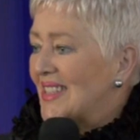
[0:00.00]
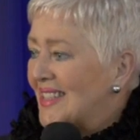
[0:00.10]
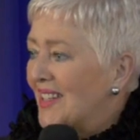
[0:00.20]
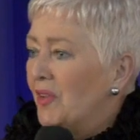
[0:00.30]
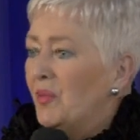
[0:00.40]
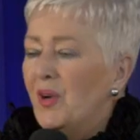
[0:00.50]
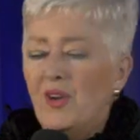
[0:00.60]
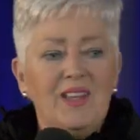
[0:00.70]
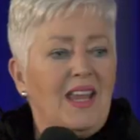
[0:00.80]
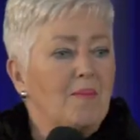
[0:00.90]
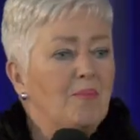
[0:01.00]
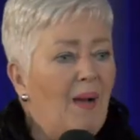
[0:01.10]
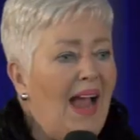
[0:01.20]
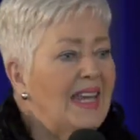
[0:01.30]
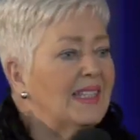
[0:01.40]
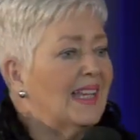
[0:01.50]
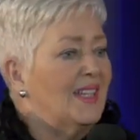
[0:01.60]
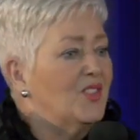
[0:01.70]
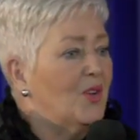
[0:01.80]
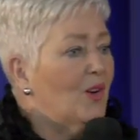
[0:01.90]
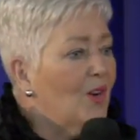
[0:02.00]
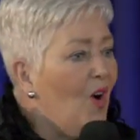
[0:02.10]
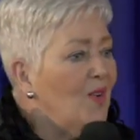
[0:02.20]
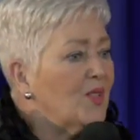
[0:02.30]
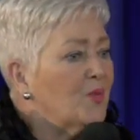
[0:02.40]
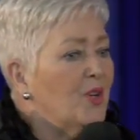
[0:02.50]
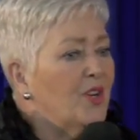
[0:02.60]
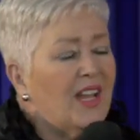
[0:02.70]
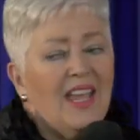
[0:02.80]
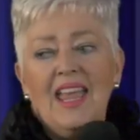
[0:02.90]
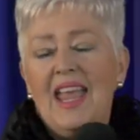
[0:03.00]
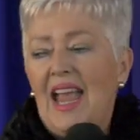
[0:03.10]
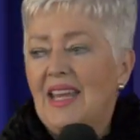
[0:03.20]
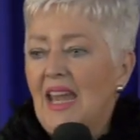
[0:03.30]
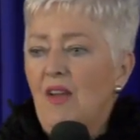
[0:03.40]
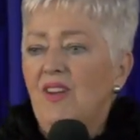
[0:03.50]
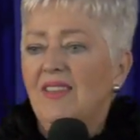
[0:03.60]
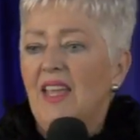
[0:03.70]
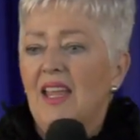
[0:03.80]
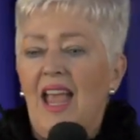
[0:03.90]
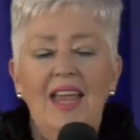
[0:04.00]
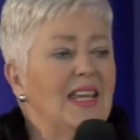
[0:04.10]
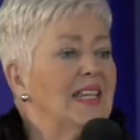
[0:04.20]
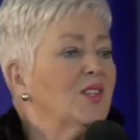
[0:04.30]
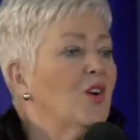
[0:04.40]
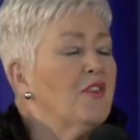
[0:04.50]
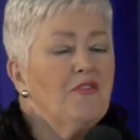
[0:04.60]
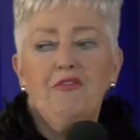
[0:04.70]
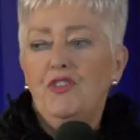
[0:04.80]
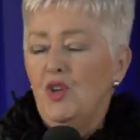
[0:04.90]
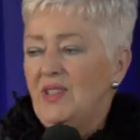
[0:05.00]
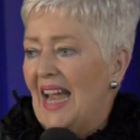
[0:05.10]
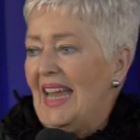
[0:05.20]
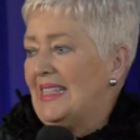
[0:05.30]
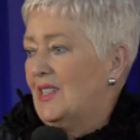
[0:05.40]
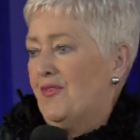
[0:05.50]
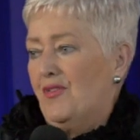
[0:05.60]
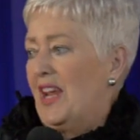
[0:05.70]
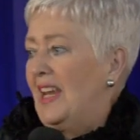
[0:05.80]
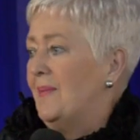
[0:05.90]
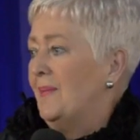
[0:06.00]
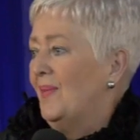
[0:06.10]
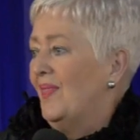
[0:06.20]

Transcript: steelwork, can paint, can do glasswork, and everything, and he's got a few days free.